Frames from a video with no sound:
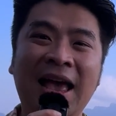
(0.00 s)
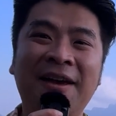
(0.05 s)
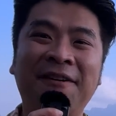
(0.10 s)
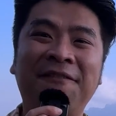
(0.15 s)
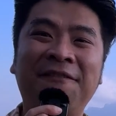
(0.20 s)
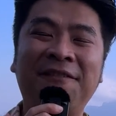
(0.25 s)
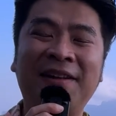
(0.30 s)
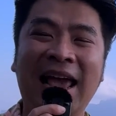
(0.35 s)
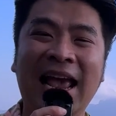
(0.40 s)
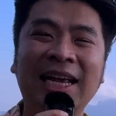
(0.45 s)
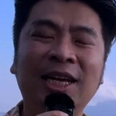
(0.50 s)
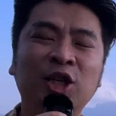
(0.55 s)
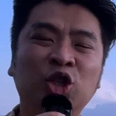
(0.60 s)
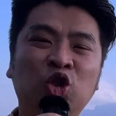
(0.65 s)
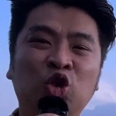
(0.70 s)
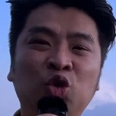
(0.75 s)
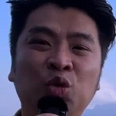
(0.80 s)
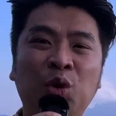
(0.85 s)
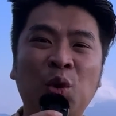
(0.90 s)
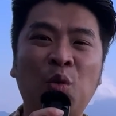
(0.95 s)
flanked
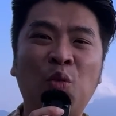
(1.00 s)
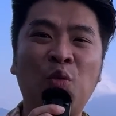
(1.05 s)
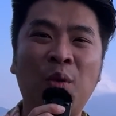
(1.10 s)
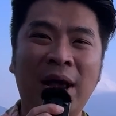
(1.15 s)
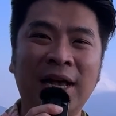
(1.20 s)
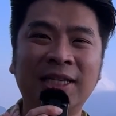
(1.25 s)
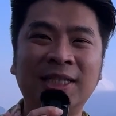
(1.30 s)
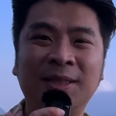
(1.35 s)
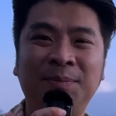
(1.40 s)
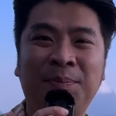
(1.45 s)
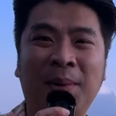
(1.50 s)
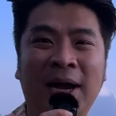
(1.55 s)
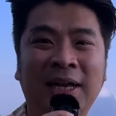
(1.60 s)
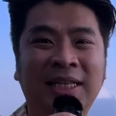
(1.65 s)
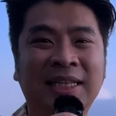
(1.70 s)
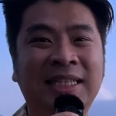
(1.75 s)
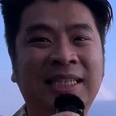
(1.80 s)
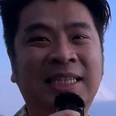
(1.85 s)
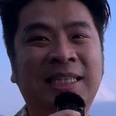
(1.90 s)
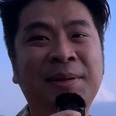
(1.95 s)
to the west by
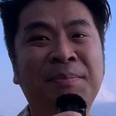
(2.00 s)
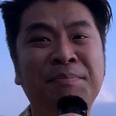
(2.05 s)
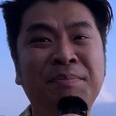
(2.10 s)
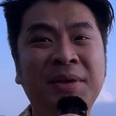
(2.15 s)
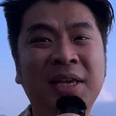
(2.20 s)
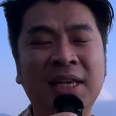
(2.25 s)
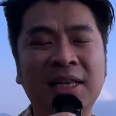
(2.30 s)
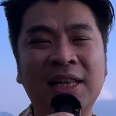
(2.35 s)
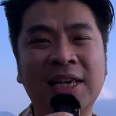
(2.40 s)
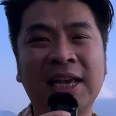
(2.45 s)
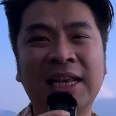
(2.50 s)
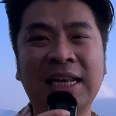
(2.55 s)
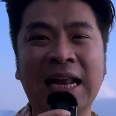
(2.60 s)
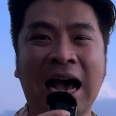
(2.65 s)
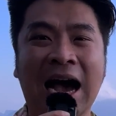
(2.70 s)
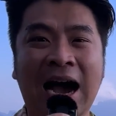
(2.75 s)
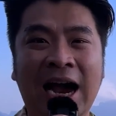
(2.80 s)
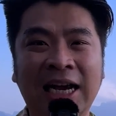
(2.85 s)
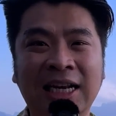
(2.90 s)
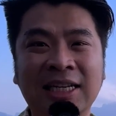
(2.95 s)
the Similian
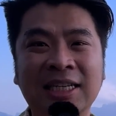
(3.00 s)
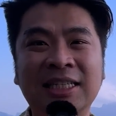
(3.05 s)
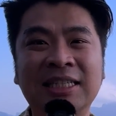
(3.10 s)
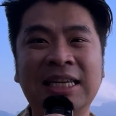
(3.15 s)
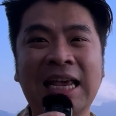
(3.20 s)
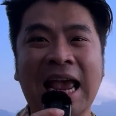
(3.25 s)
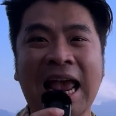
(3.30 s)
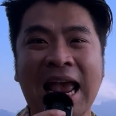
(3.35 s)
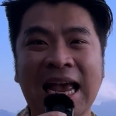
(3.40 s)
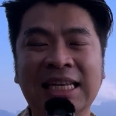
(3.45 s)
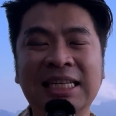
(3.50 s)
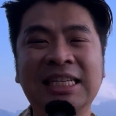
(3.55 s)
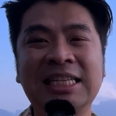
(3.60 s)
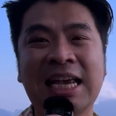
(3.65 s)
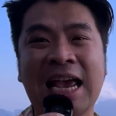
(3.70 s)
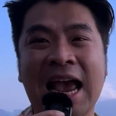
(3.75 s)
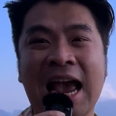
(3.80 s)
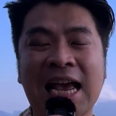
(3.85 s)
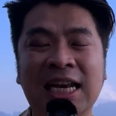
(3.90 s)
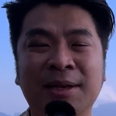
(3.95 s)
Island and the
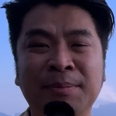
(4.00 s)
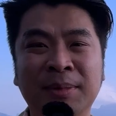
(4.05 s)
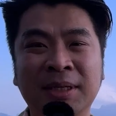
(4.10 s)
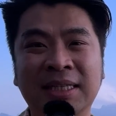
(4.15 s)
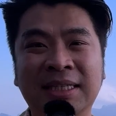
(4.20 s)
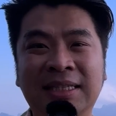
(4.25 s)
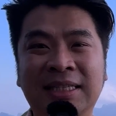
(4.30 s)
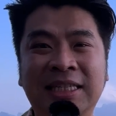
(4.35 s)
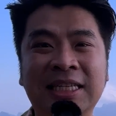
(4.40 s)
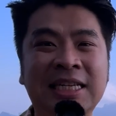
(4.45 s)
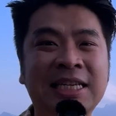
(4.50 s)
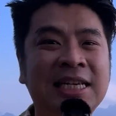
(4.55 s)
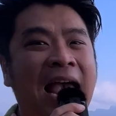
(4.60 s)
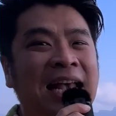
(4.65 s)
Andaman Sea,